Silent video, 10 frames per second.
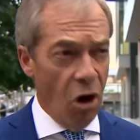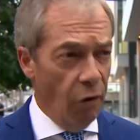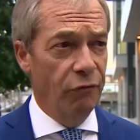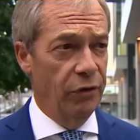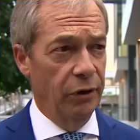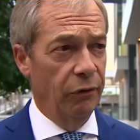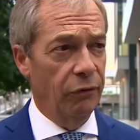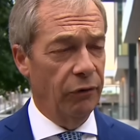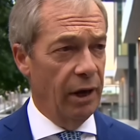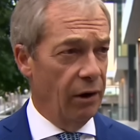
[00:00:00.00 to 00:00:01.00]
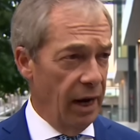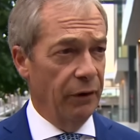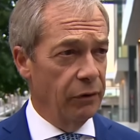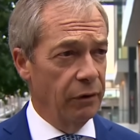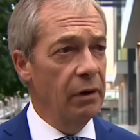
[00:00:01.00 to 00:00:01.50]
confidence in
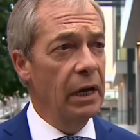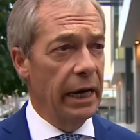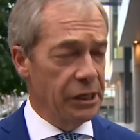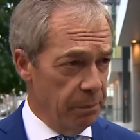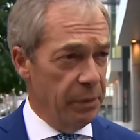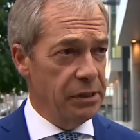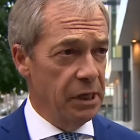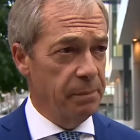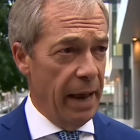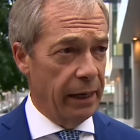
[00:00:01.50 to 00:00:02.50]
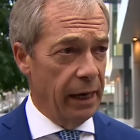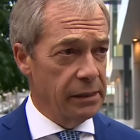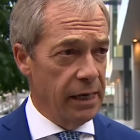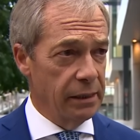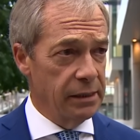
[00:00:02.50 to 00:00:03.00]
London as a business banking
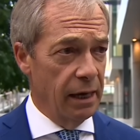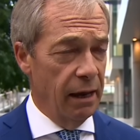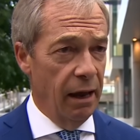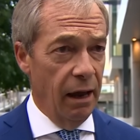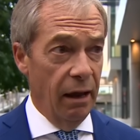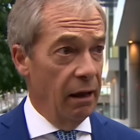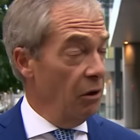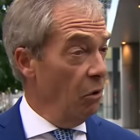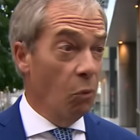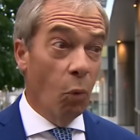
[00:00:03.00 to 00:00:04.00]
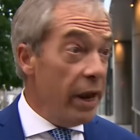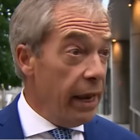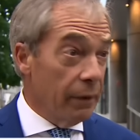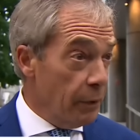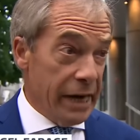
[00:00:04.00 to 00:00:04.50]
centre.
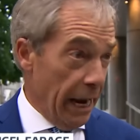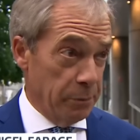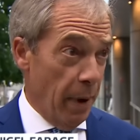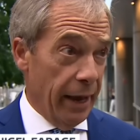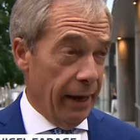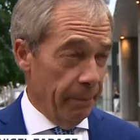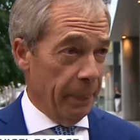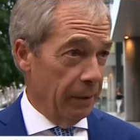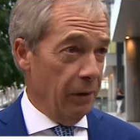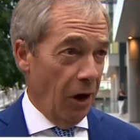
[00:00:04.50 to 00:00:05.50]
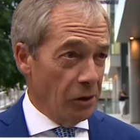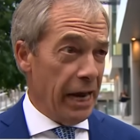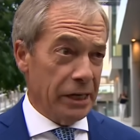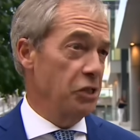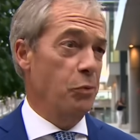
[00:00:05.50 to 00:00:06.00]
We, the taxpayer, our
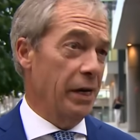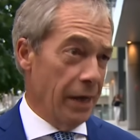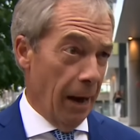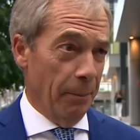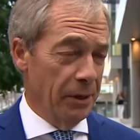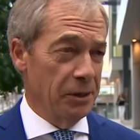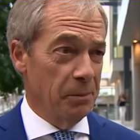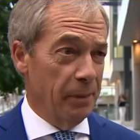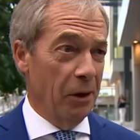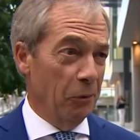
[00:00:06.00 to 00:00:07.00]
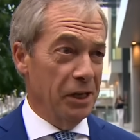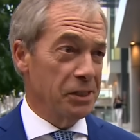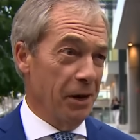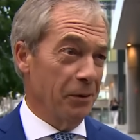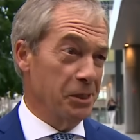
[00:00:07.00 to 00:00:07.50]
taxes went up to bail these
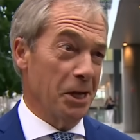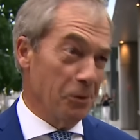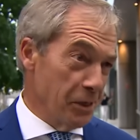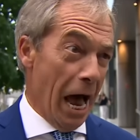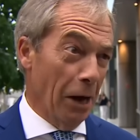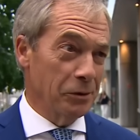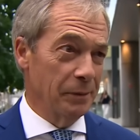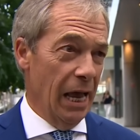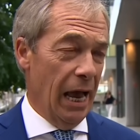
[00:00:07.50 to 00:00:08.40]
so and so's out.